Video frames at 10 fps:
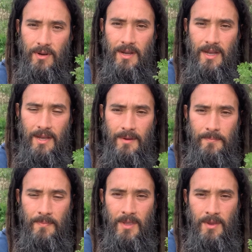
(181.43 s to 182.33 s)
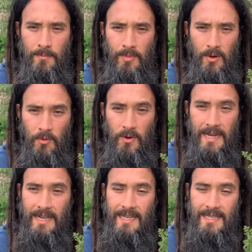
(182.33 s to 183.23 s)
um,
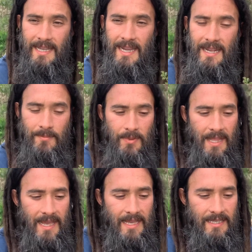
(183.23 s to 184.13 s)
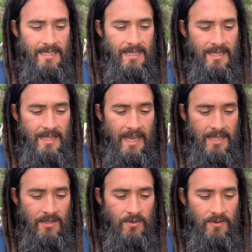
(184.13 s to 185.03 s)
berberine containing plants in that
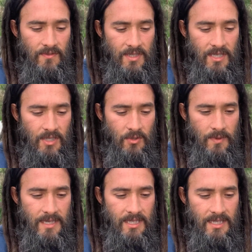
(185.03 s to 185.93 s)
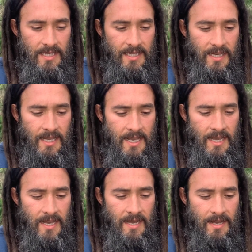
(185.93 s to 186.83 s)
sort of a situation.
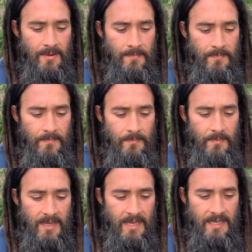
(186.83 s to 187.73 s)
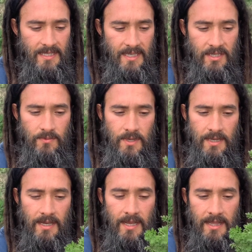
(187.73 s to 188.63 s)
Um, because this
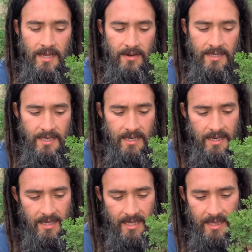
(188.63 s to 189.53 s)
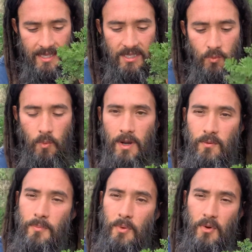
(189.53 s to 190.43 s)
one, there is a at least one
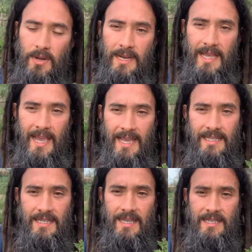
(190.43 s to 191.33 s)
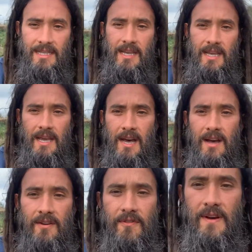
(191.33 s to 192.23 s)
reported case that's
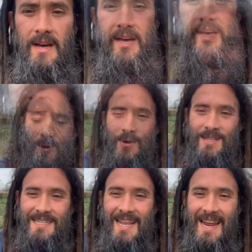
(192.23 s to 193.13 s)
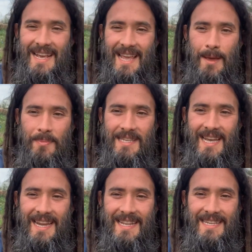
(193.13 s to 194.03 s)
of uh, cholestatic
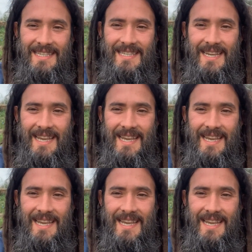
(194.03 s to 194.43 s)
hepatitis